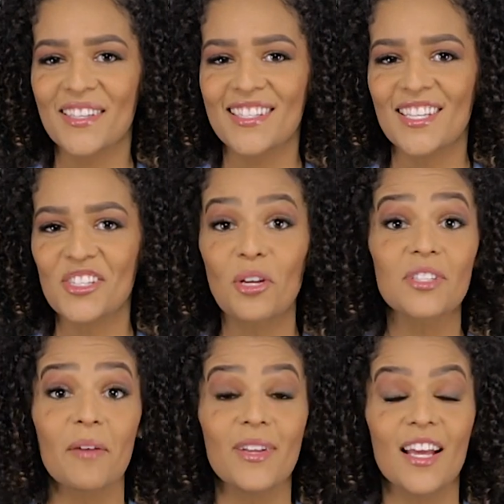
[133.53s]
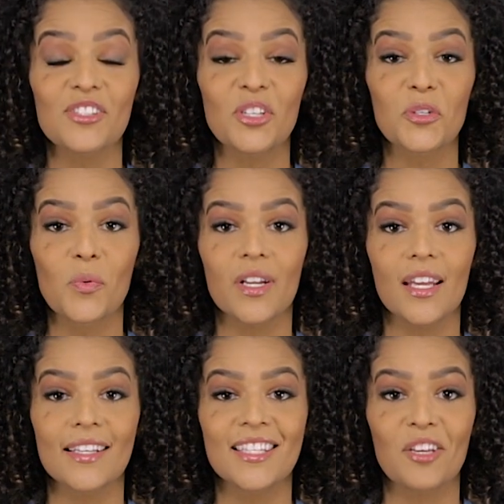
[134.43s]
missed it, Showtime announced their
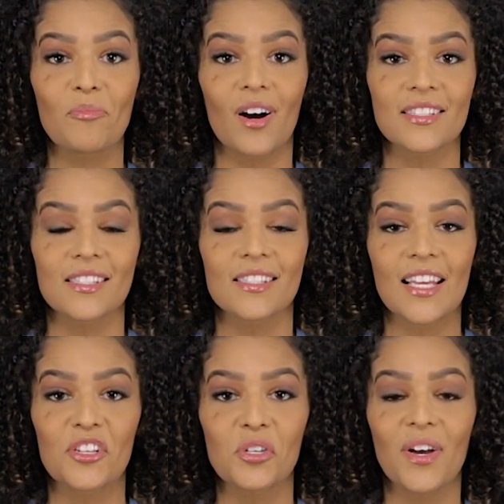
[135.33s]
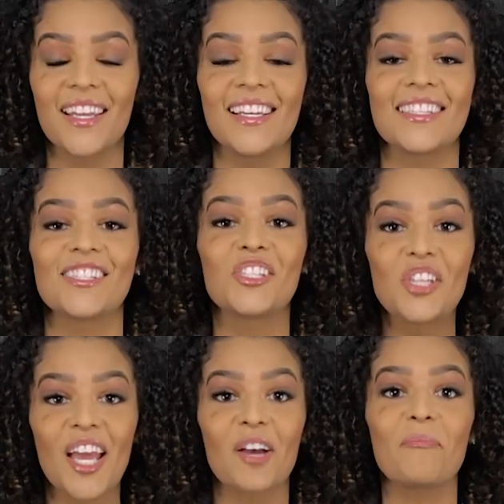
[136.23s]
2018 boxing schedule and it is
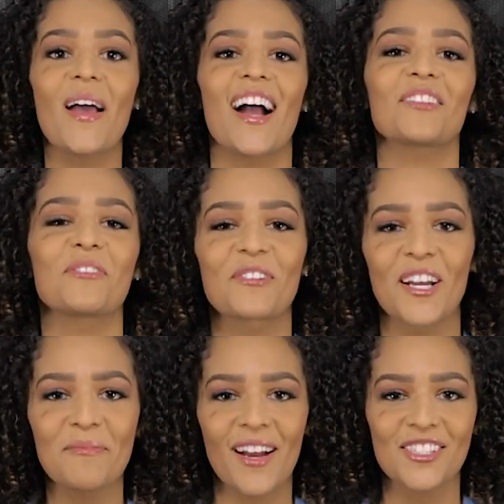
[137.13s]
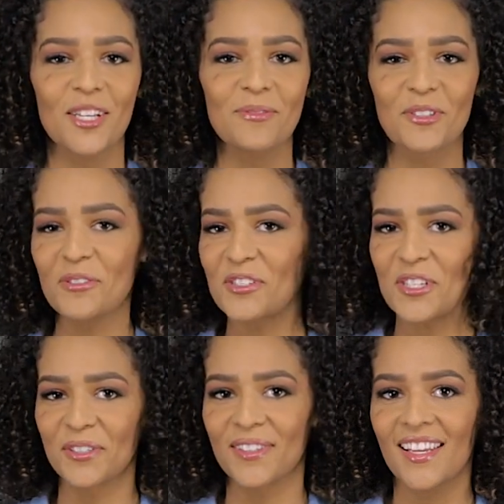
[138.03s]
jam-packed with great matchups through
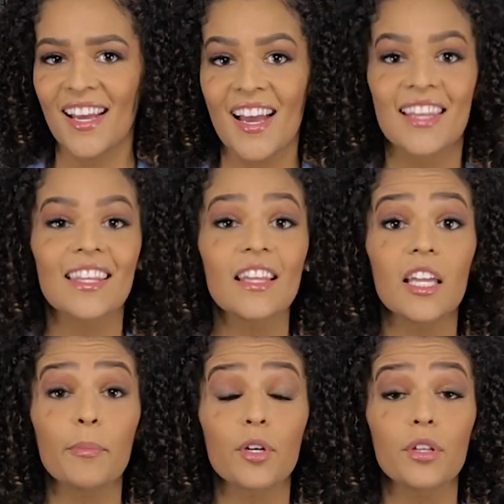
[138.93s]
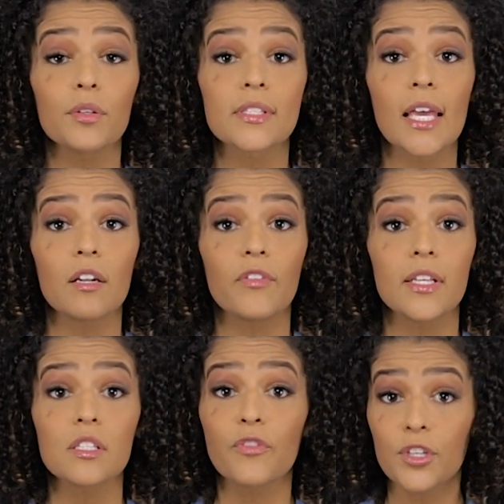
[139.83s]
June. The lineup includes 10
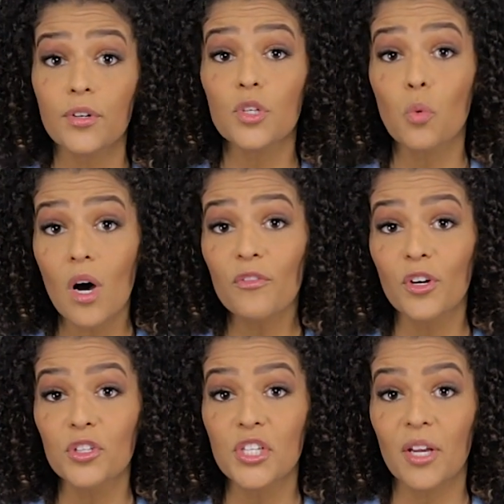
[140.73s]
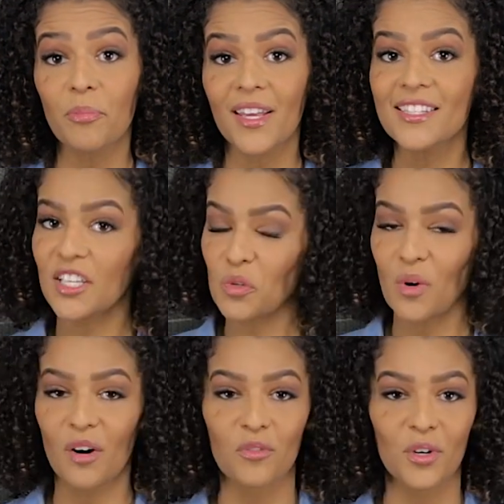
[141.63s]
events featuring 12 world champions and
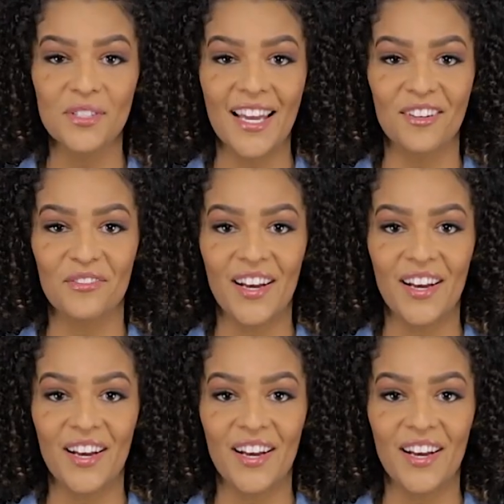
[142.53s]
12 world title